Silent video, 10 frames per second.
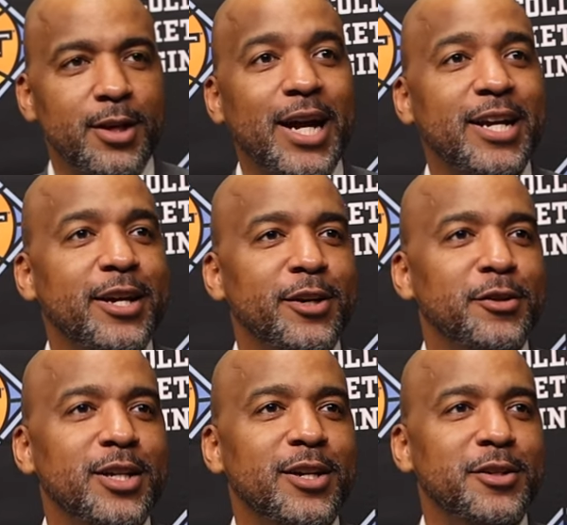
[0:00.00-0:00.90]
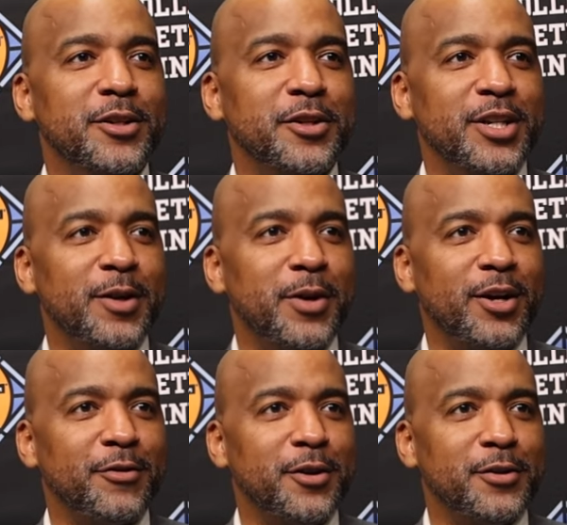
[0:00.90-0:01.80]
I can hear you, Leo. You don't need that
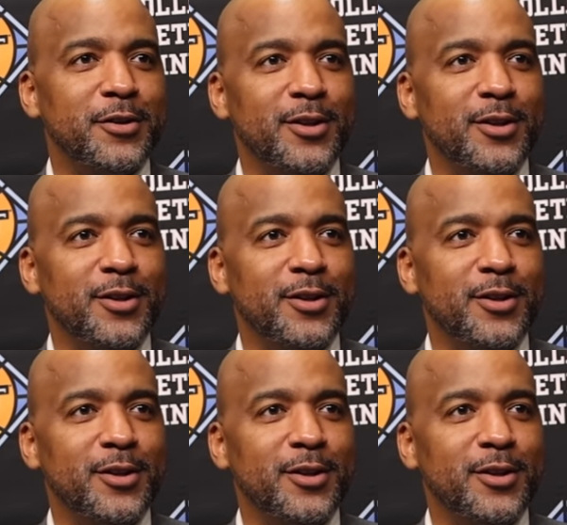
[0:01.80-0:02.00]
microphone.